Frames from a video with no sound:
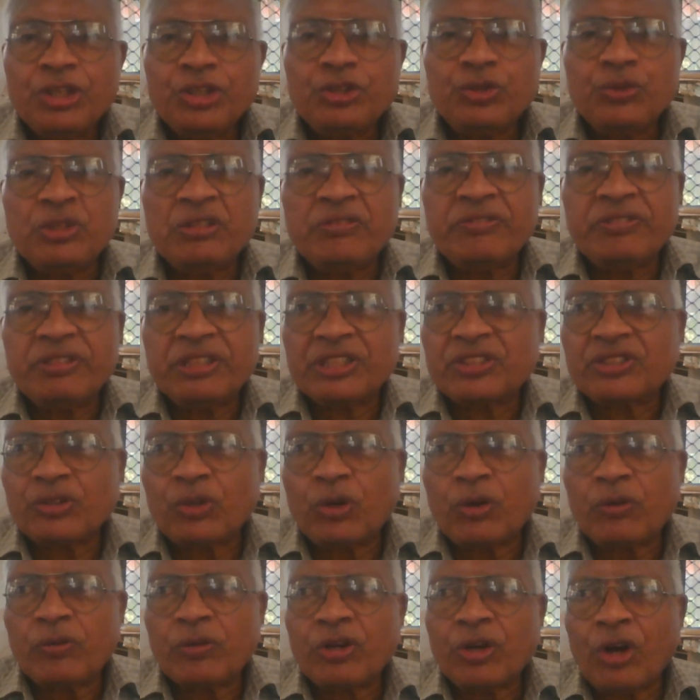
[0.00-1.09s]
universe
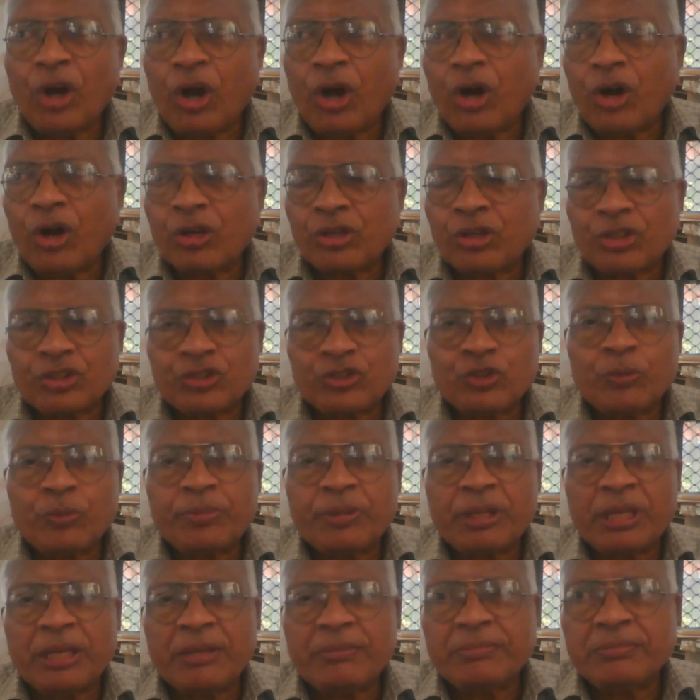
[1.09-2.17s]
or God,
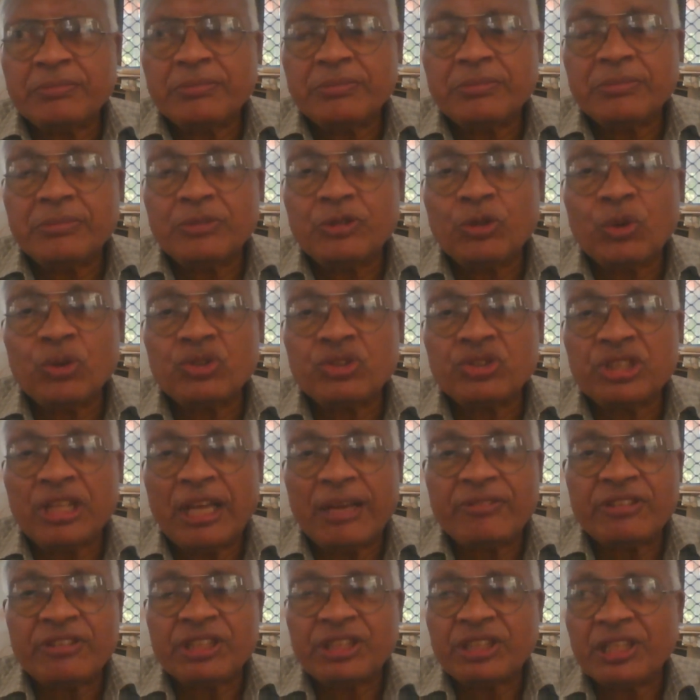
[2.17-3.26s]
supreme, knows
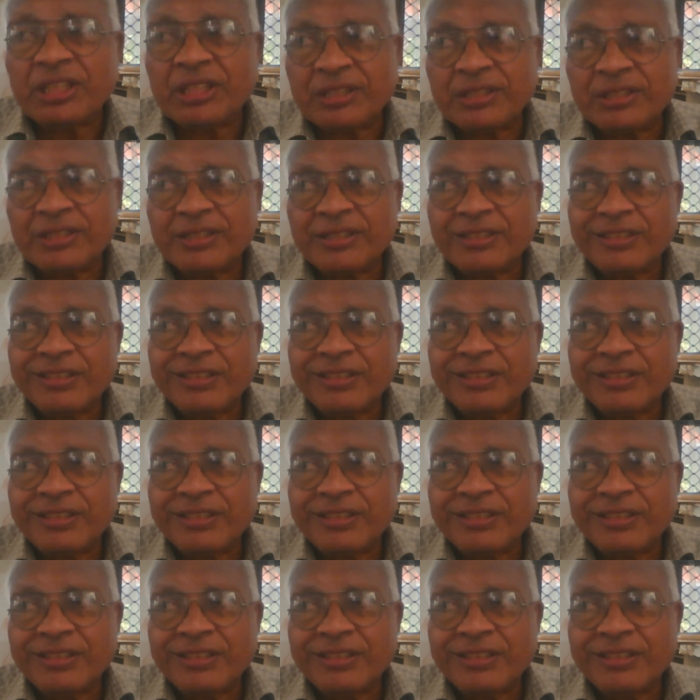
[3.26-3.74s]
everything.